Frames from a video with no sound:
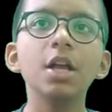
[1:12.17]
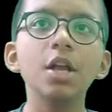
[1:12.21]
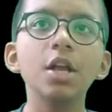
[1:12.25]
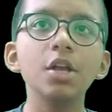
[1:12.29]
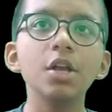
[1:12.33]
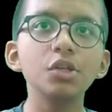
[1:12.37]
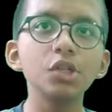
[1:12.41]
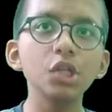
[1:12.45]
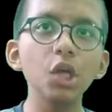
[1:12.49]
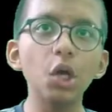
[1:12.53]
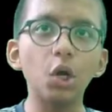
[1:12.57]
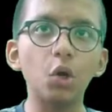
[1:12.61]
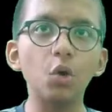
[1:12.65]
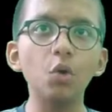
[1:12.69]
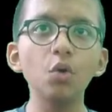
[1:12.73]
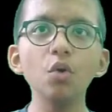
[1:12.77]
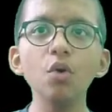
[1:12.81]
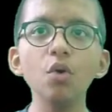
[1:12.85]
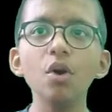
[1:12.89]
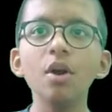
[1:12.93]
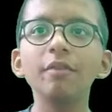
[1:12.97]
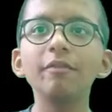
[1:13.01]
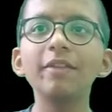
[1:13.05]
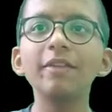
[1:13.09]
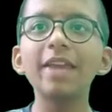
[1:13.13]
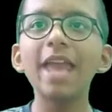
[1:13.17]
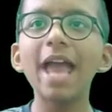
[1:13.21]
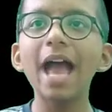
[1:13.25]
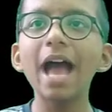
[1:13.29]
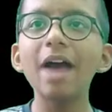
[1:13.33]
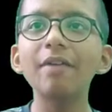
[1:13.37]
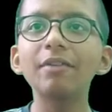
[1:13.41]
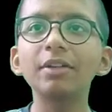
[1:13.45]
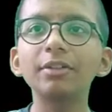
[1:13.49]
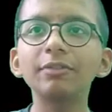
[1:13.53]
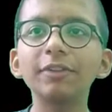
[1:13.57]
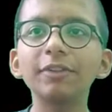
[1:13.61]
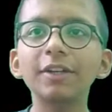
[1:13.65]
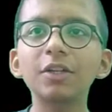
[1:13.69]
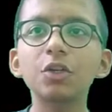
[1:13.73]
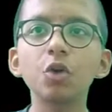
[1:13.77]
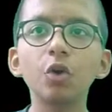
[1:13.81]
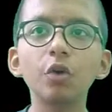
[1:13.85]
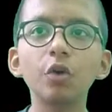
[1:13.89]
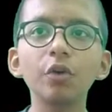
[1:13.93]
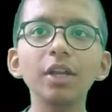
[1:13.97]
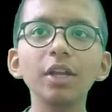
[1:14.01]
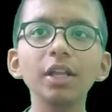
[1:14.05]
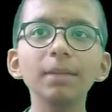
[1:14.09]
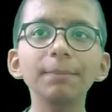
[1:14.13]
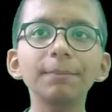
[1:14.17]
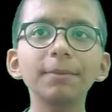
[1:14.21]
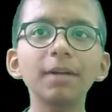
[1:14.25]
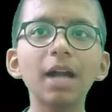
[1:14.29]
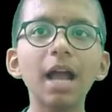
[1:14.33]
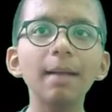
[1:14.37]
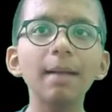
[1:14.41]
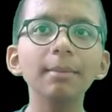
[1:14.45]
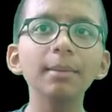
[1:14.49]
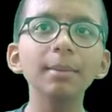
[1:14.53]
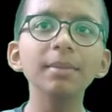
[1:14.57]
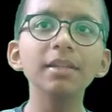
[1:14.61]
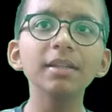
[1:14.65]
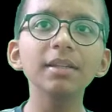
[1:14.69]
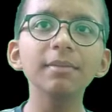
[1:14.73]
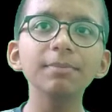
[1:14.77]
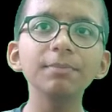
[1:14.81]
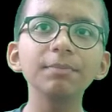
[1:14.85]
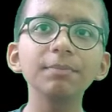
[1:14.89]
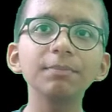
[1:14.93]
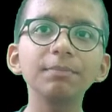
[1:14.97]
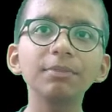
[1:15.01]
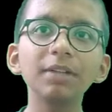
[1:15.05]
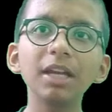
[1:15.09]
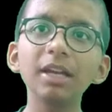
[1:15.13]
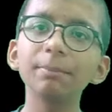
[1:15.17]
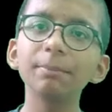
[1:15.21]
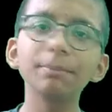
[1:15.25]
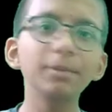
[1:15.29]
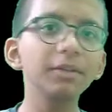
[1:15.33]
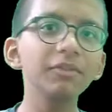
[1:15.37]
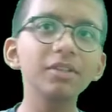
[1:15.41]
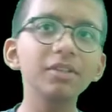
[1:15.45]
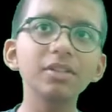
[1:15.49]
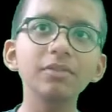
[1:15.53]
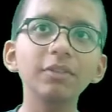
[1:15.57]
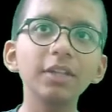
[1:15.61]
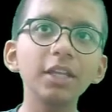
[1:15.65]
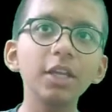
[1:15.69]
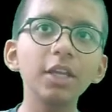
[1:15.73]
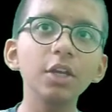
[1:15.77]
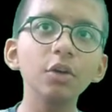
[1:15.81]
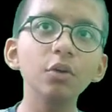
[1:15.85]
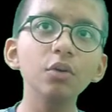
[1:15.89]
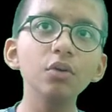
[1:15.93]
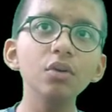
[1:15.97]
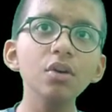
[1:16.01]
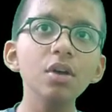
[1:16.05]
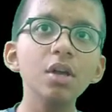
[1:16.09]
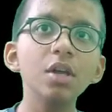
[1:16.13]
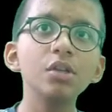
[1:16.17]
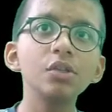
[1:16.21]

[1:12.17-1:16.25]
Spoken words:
So we have our factorial problem in the previous video.